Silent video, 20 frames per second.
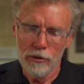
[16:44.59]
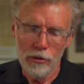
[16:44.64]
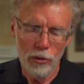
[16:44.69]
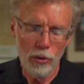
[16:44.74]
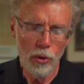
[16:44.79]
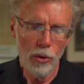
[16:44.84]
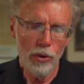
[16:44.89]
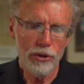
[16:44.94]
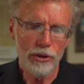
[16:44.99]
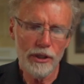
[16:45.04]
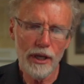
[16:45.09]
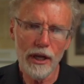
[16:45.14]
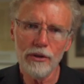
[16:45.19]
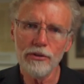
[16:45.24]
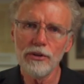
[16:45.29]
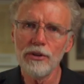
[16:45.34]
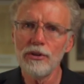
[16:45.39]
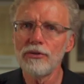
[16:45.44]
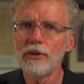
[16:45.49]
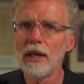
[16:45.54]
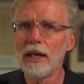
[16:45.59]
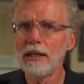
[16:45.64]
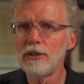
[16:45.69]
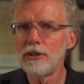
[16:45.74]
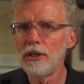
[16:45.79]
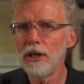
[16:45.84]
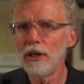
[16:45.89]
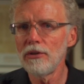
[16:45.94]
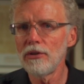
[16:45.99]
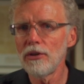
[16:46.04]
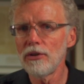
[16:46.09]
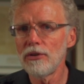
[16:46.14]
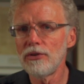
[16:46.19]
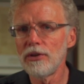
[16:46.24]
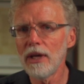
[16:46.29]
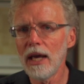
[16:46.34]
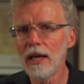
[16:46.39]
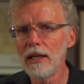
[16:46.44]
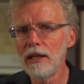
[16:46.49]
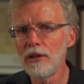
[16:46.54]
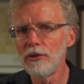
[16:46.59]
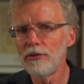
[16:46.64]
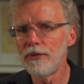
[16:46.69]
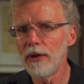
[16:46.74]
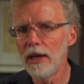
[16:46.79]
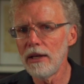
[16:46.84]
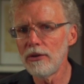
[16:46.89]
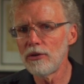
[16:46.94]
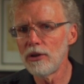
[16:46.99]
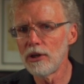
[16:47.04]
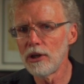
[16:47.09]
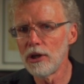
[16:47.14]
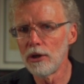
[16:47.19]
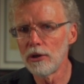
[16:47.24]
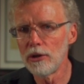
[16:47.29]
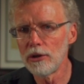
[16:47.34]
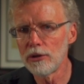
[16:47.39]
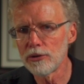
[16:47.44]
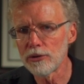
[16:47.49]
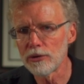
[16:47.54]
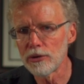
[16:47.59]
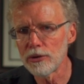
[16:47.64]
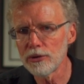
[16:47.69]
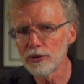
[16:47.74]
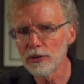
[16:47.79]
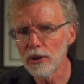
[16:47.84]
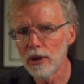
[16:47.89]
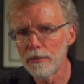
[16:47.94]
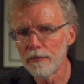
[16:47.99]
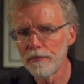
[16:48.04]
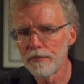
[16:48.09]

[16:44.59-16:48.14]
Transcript: Luke tells us that Jesus set his face to go to Jerusalem.